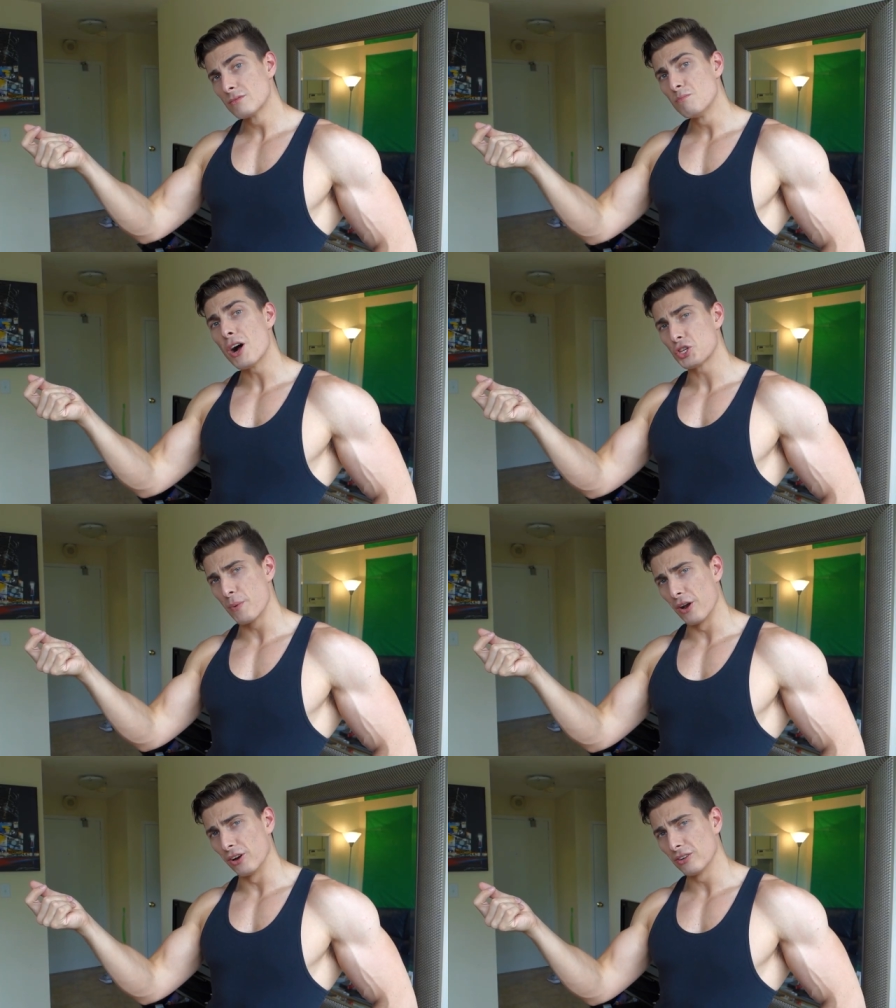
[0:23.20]
Much
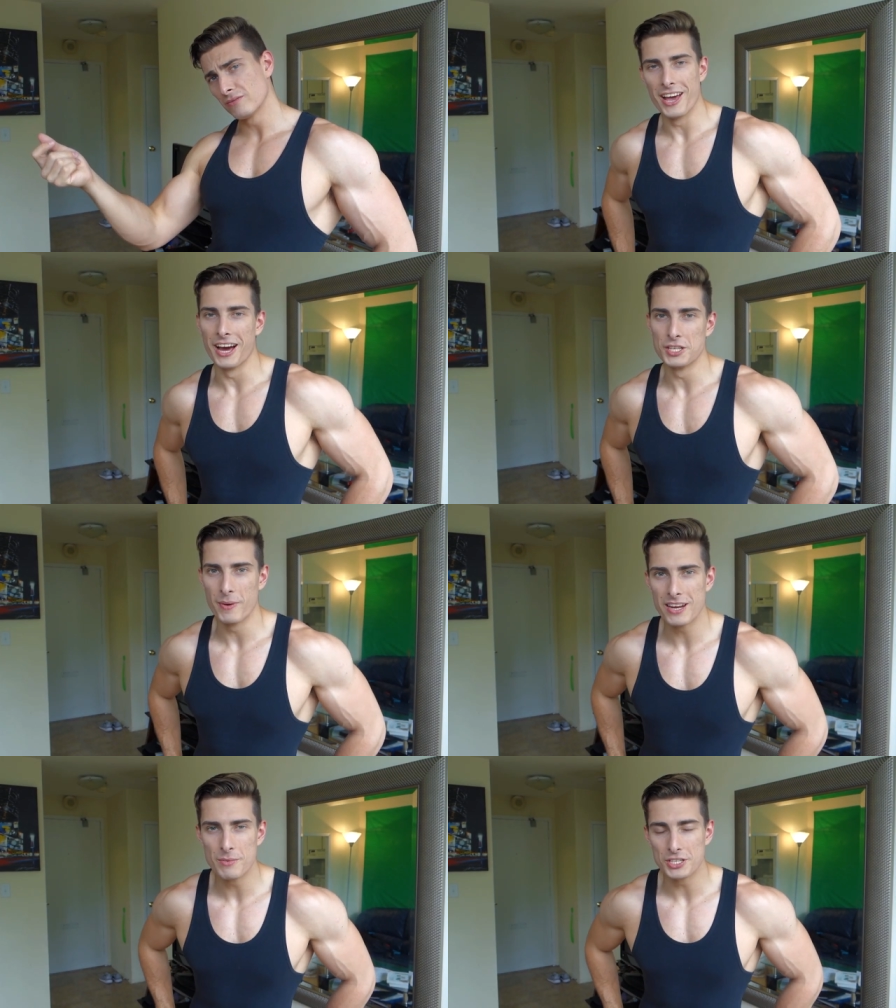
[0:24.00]
better. Hey guys,
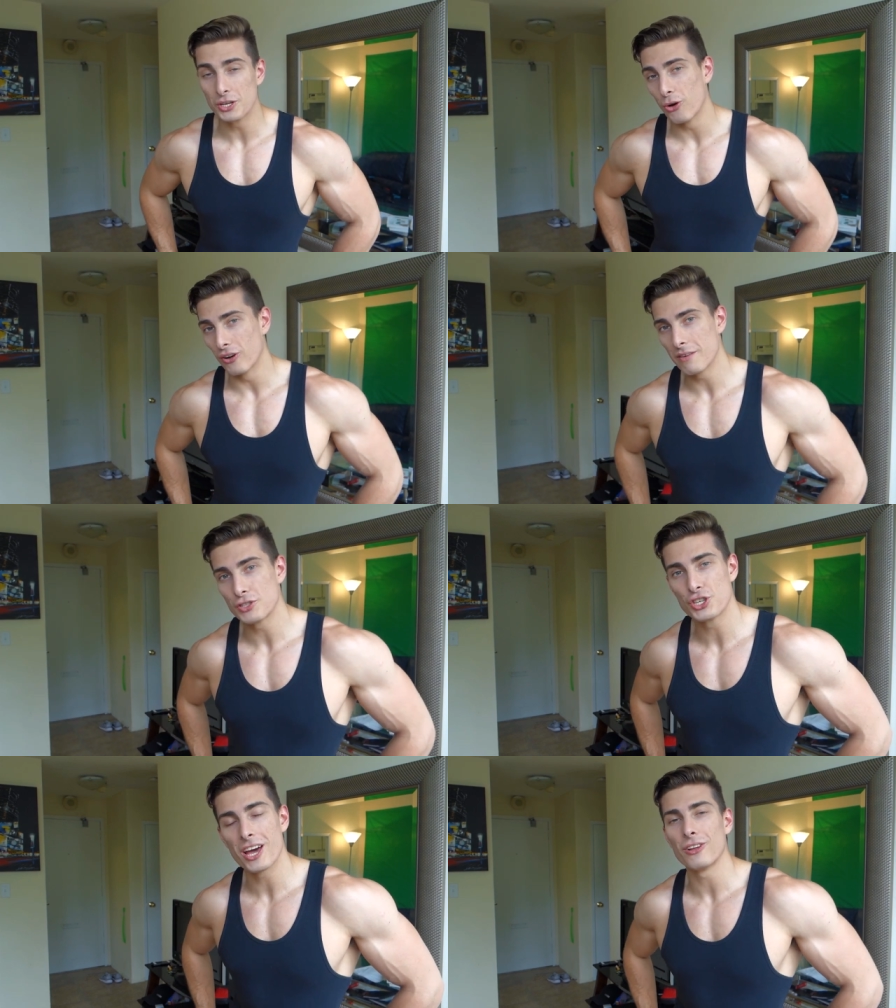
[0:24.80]
my name is Igor and I have a
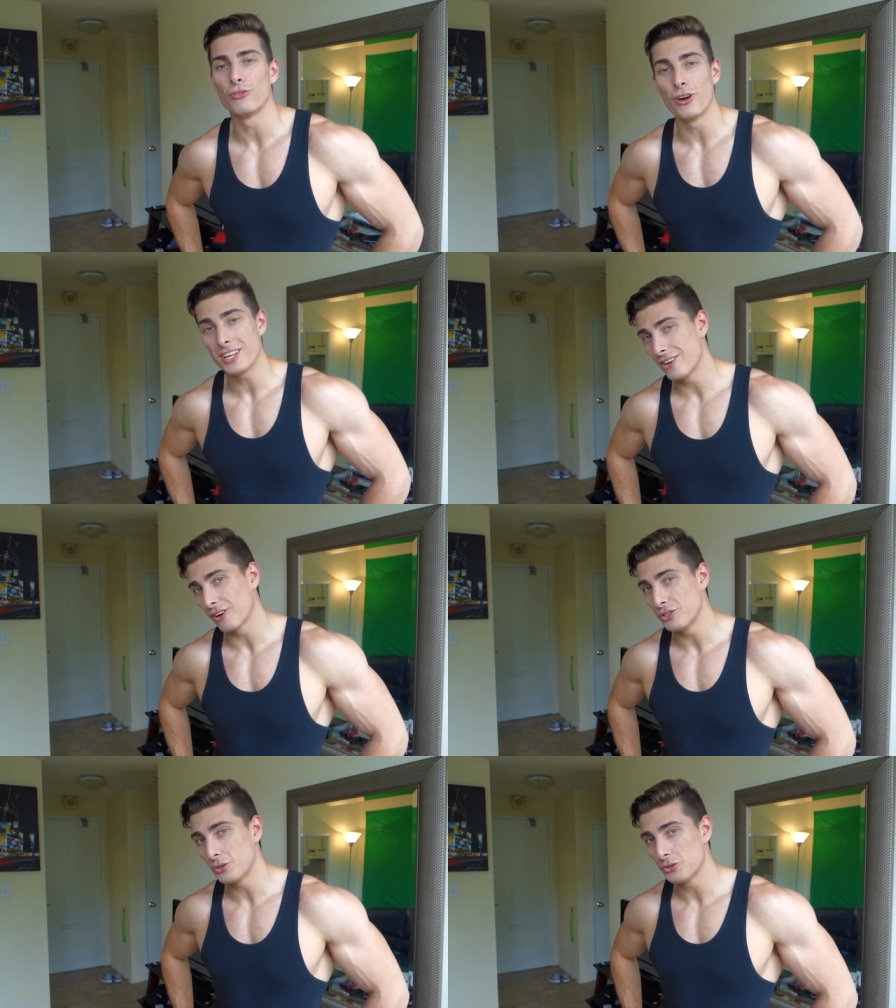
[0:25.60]
channel right here
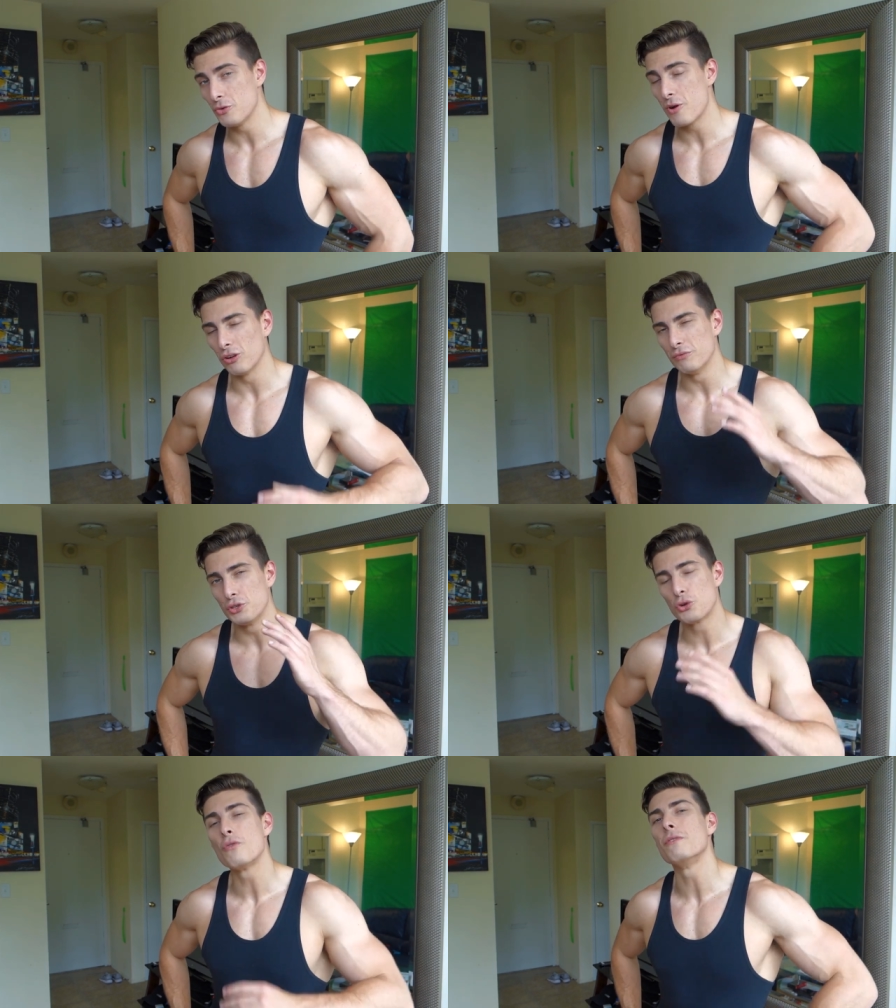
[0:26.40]
on YouTube called
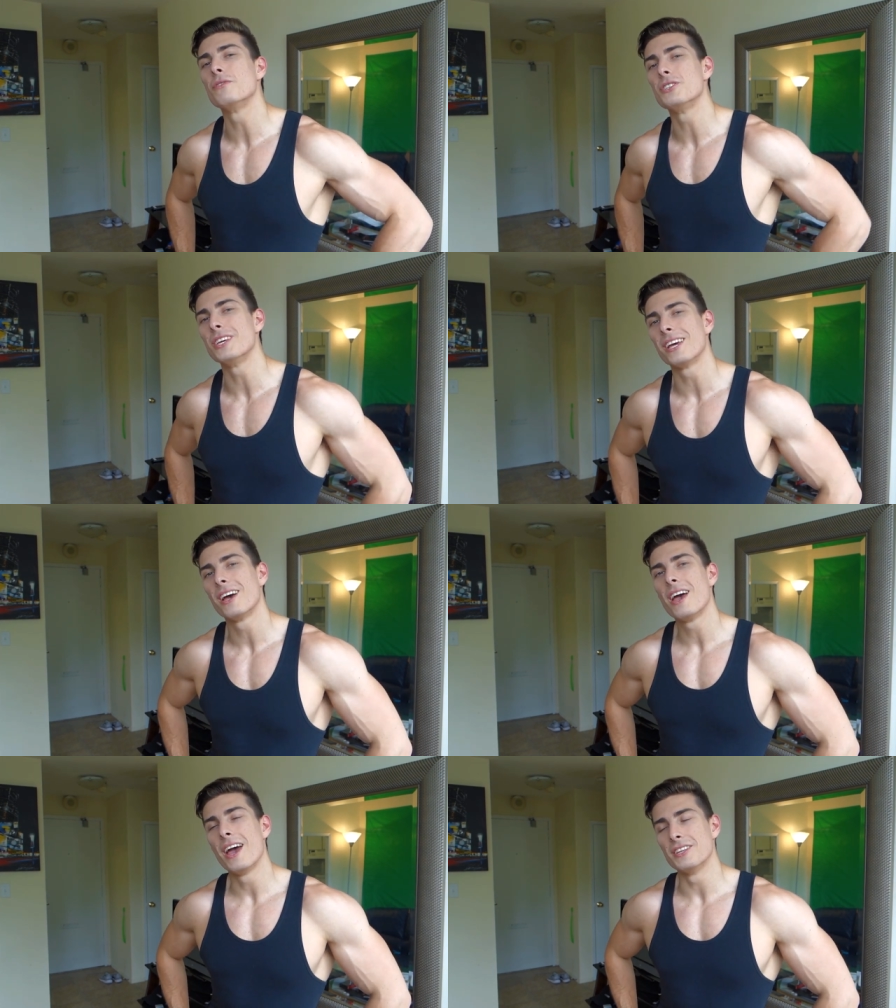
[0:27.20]
Vitruvian Physique.
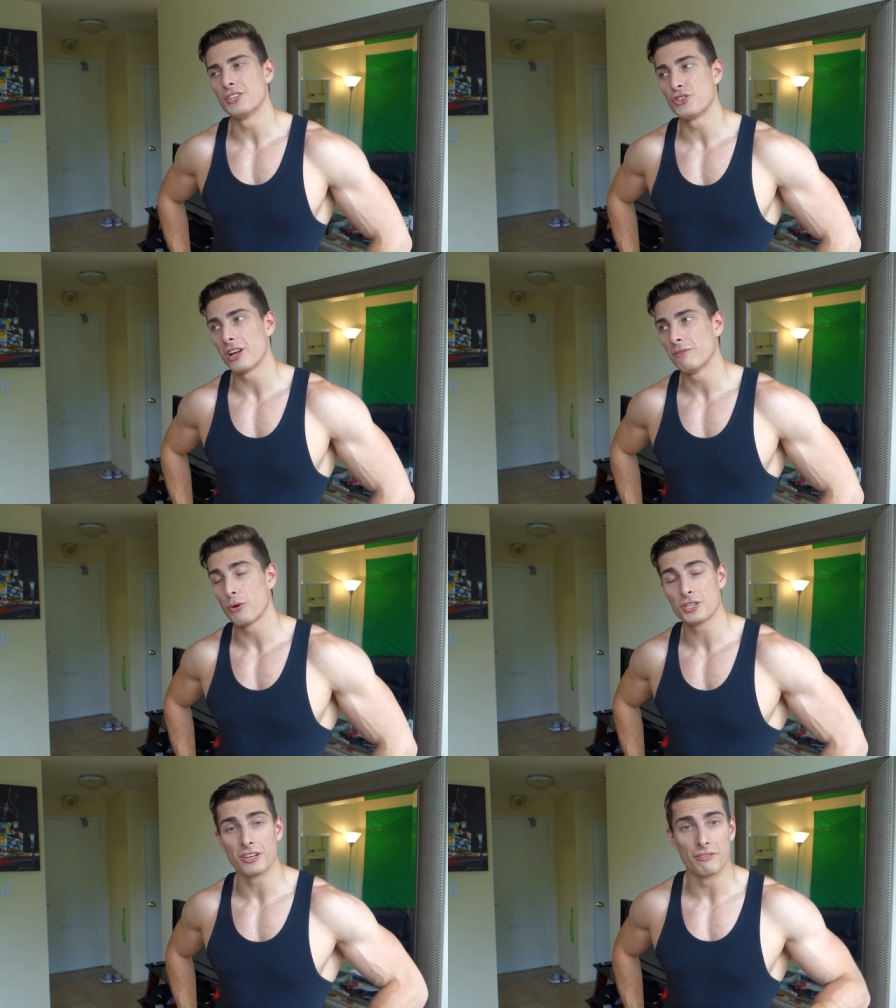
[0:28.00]
It's a channel
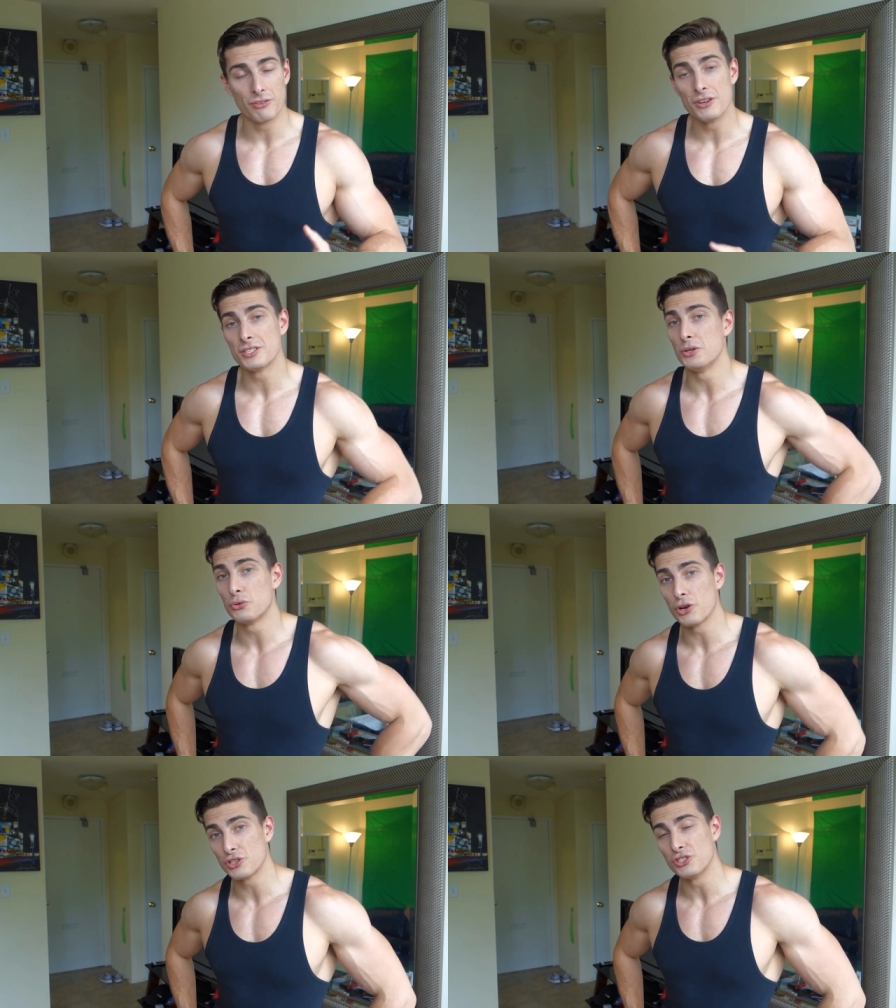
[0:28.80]
focusing on fitness and
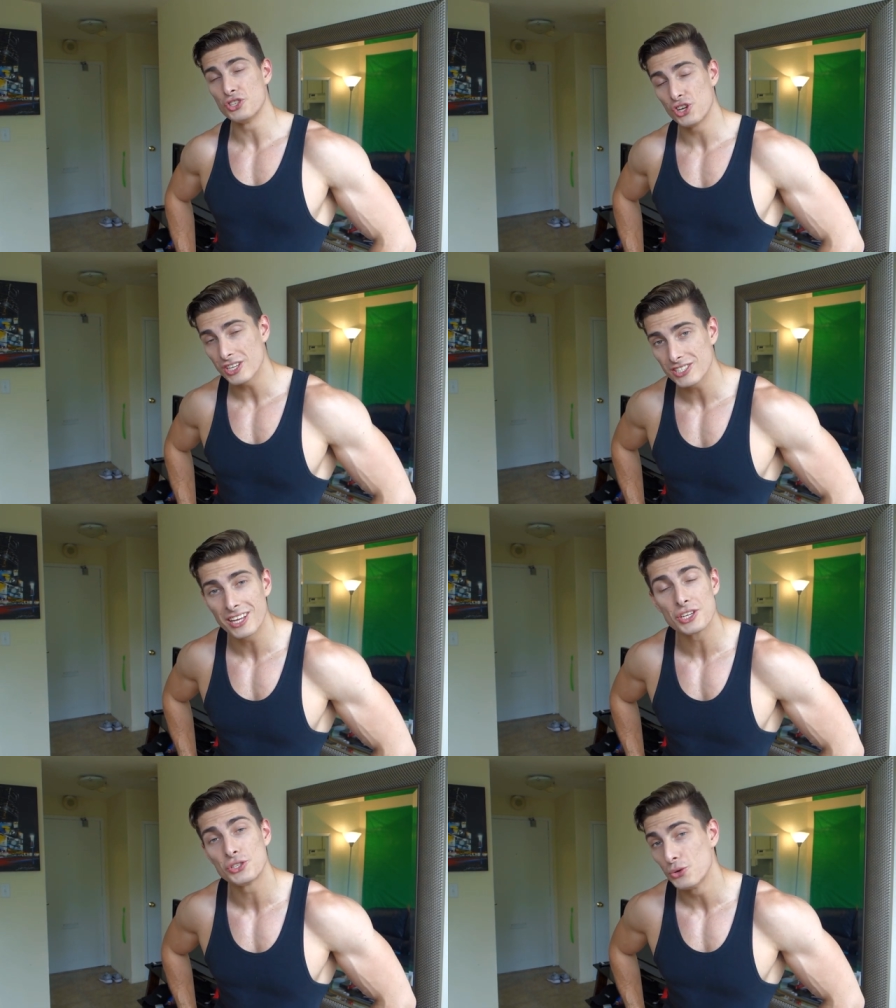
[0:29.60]
nutrition just
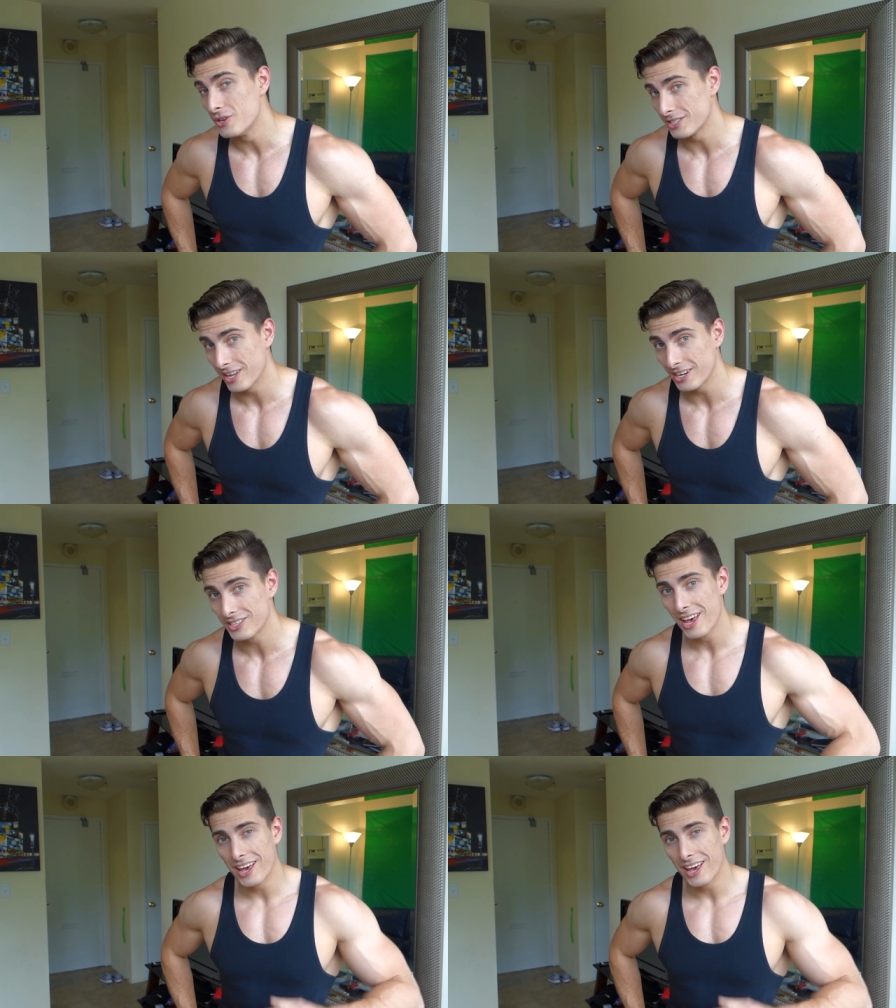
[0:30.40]
like student aesthetics.